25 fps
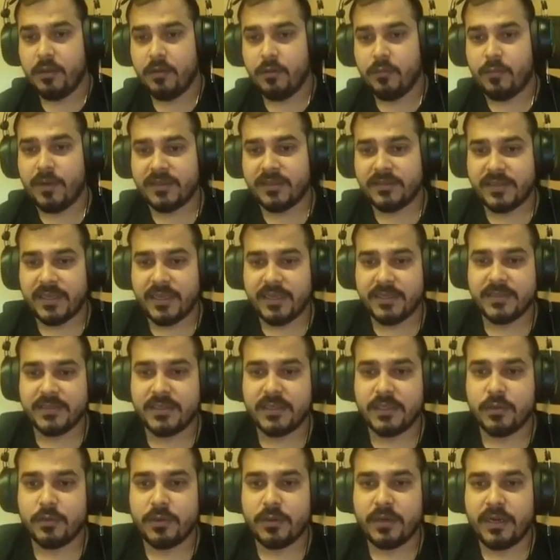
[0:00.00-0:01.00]
Once I
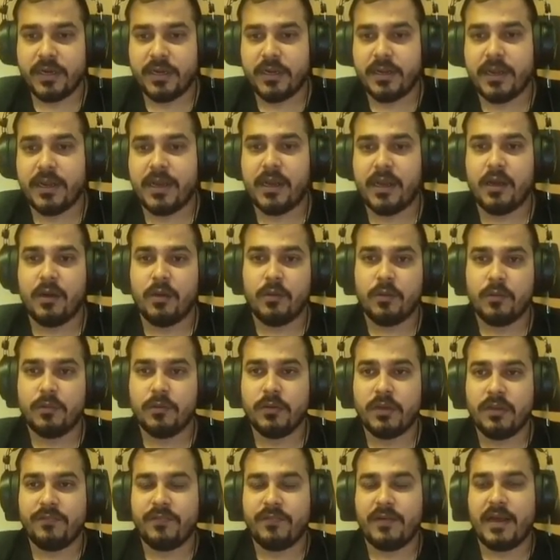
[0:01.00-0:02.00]
execute it, now
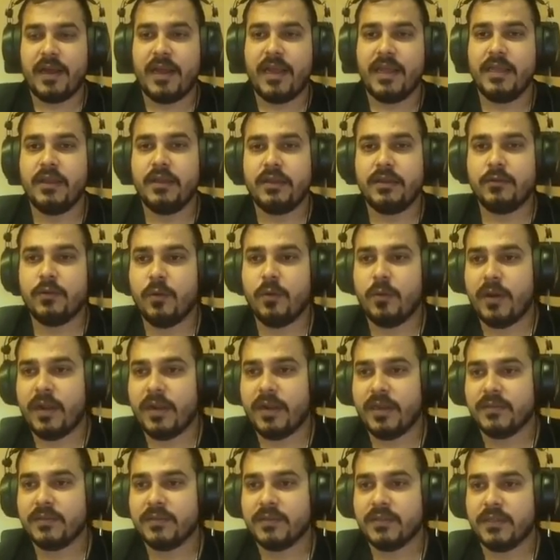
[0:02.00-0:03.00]
if I go
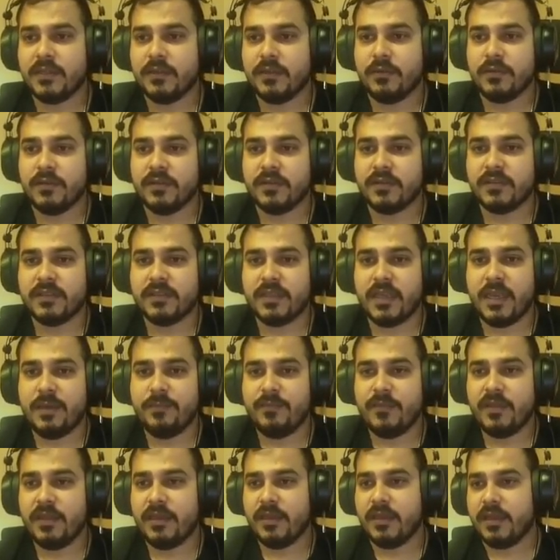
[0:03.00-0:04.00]
and execute the
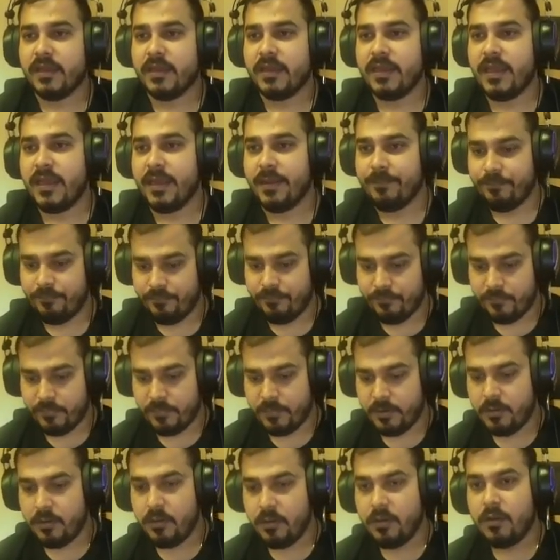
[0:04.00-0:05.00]
same thing again,
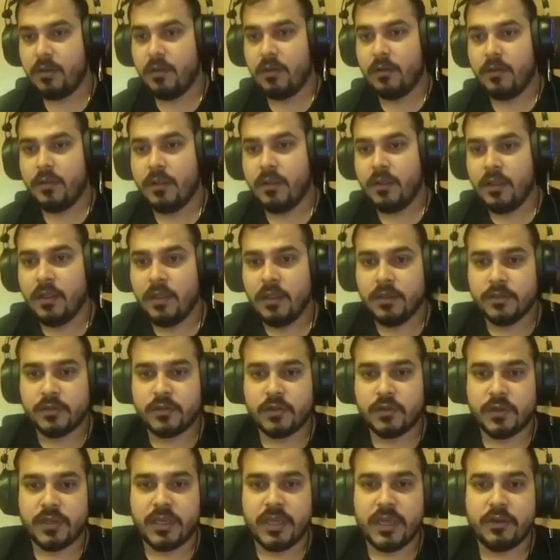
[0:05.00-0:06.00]

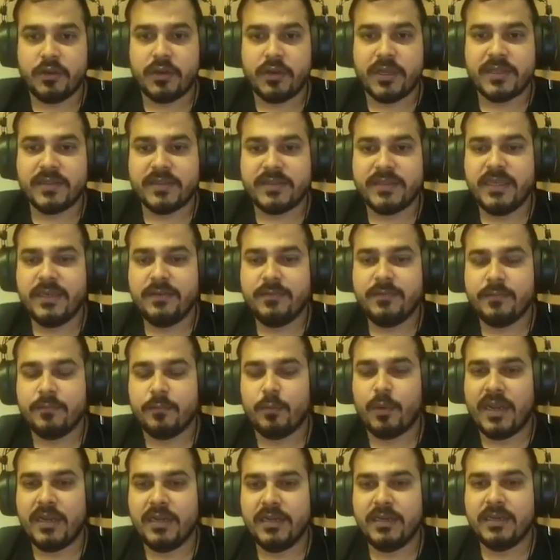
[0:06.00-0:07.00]
so here you can see
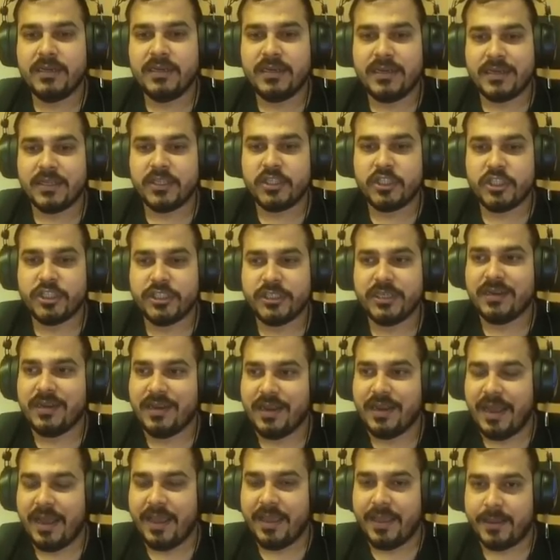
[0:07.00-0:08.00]
one Krish
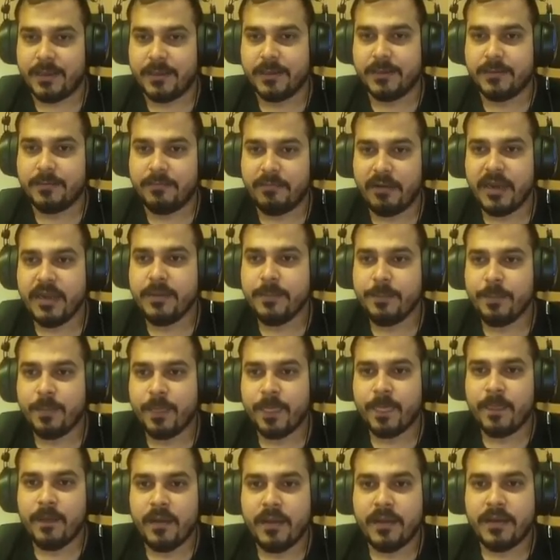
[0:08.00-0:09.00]
Nayak, right?
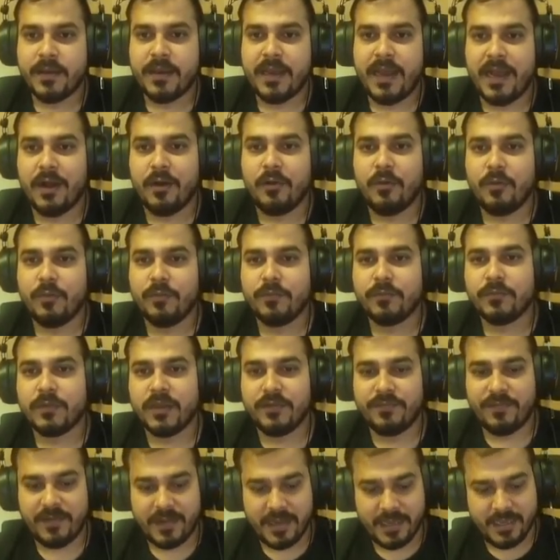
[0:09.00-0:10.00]
Now,
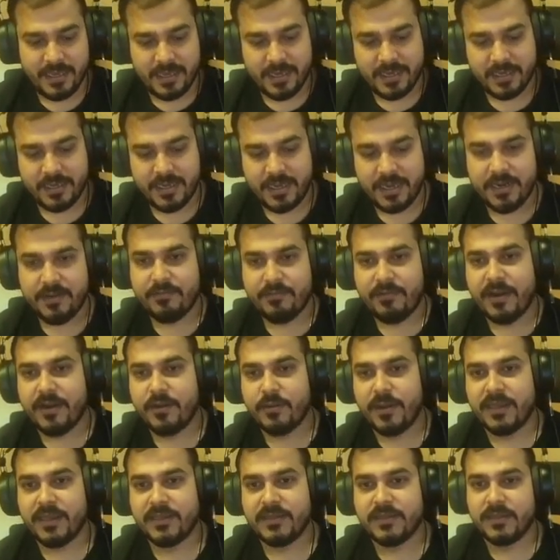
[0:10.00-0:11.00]
if I again try
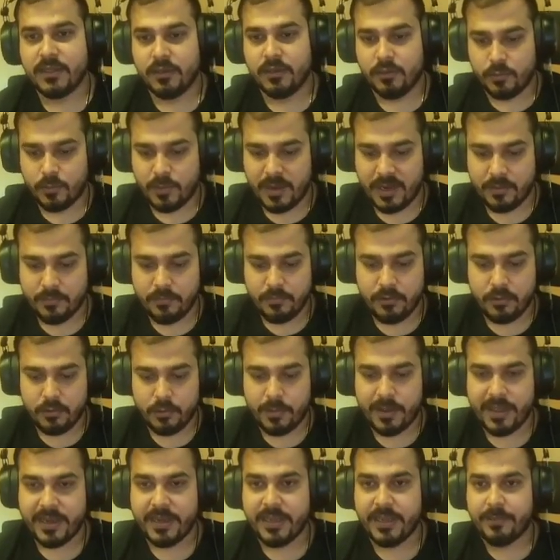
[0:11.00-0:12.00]
to execute one more
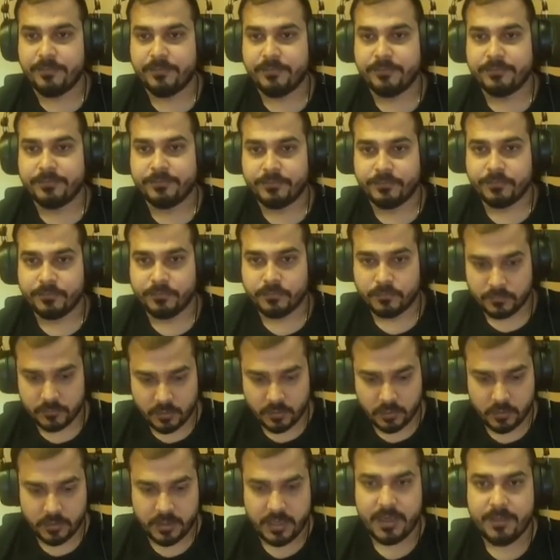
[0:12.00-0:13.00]
query,
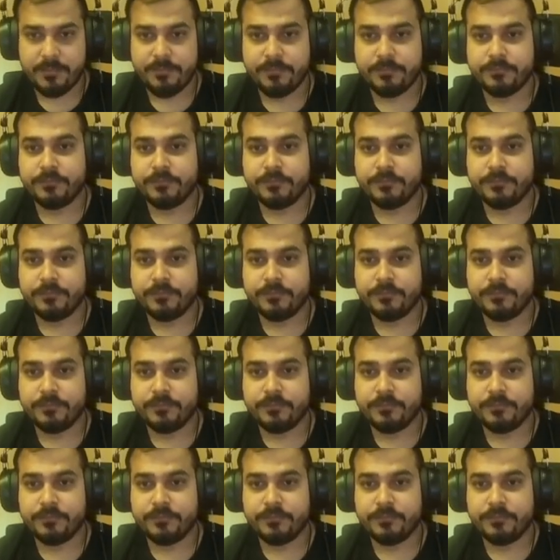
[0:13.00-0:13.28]
okay,